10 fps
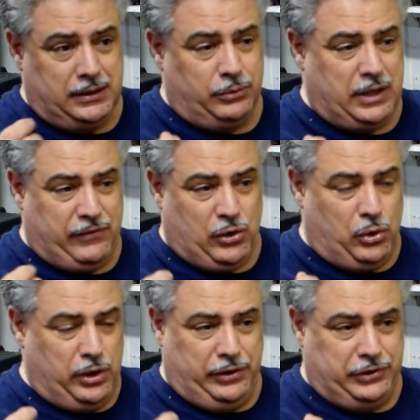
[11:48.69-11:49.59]
Whatever
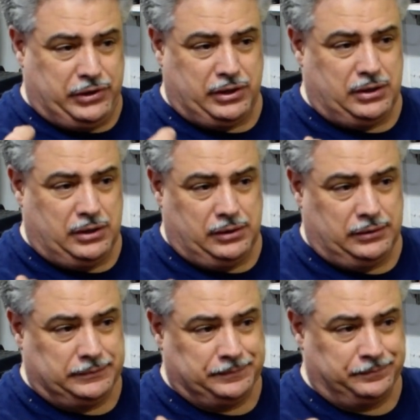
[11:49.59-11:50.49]
oils
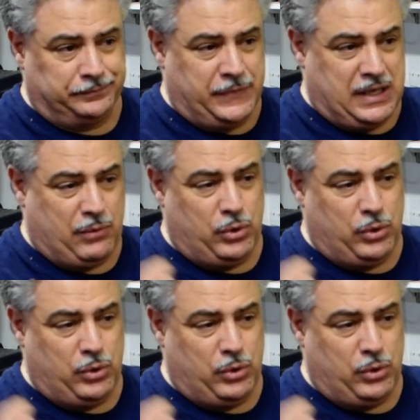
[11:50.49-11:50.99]
that